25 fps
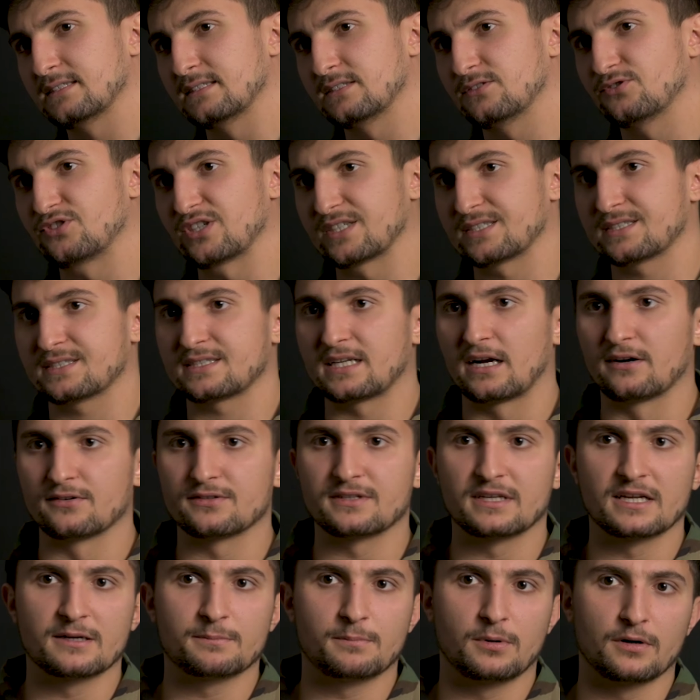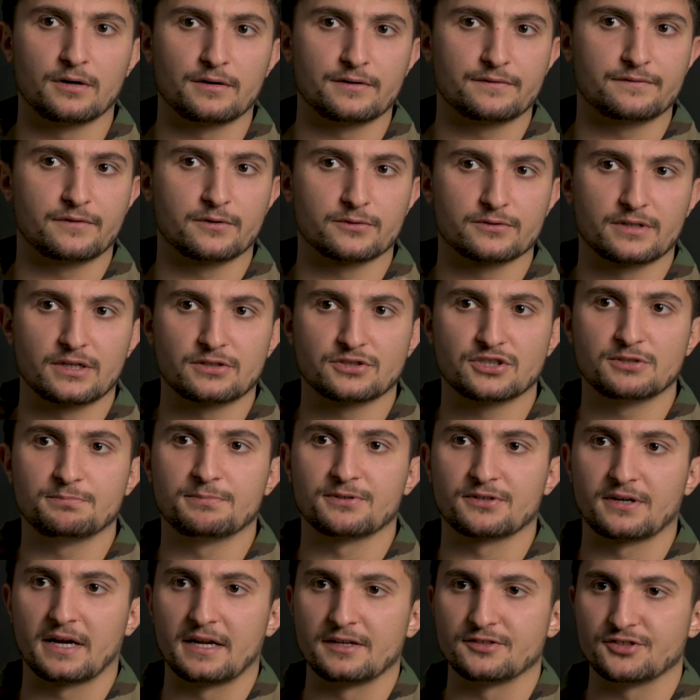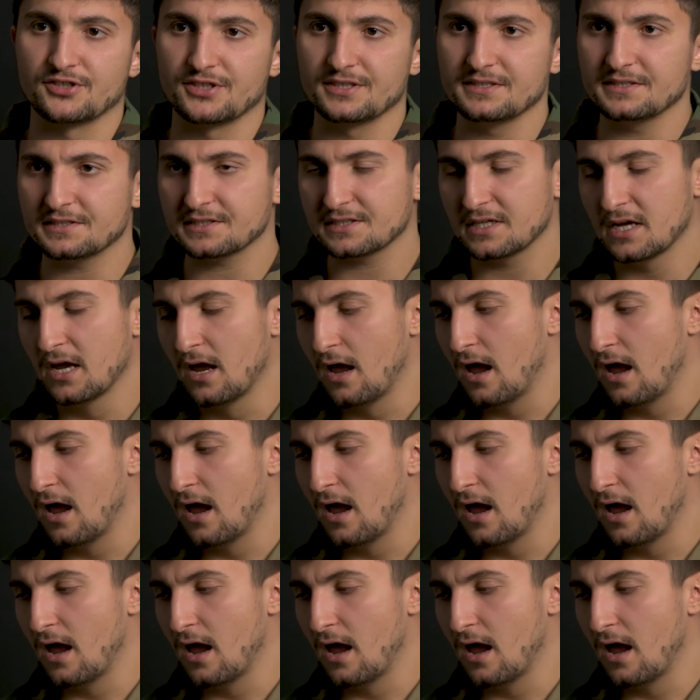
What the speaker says: is just starting point for the cheaper engines.